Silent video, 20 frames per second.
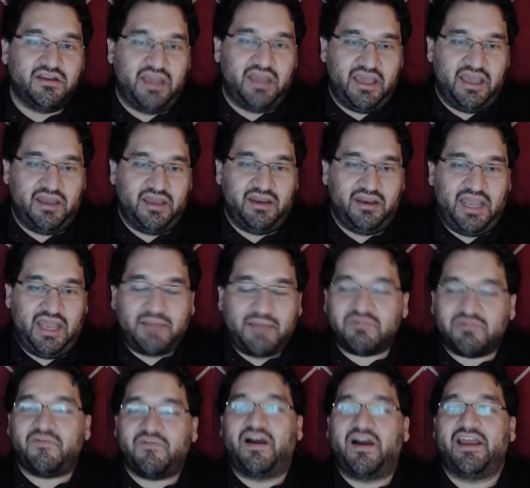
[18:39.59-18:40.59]
and
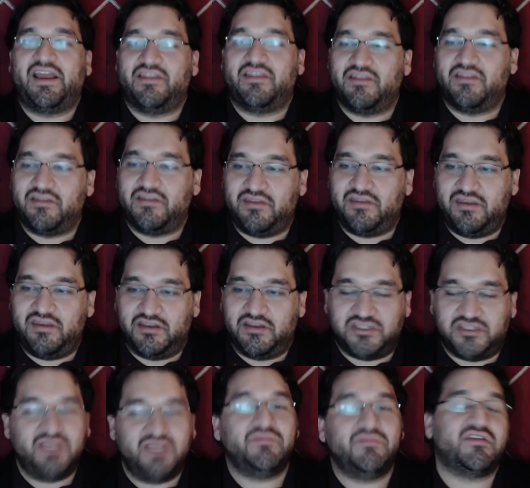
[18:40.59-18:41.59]
amplifying the
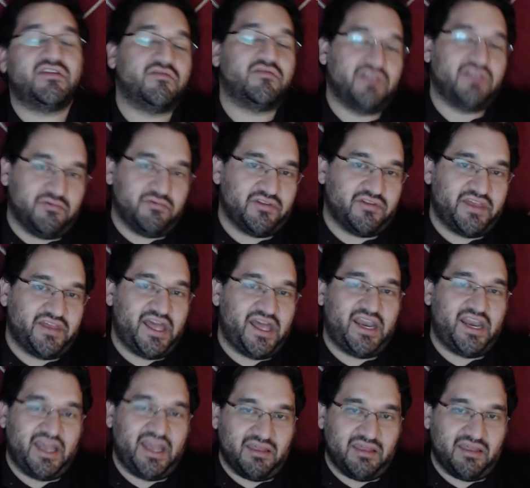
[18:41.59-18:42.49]
achievements you did with that,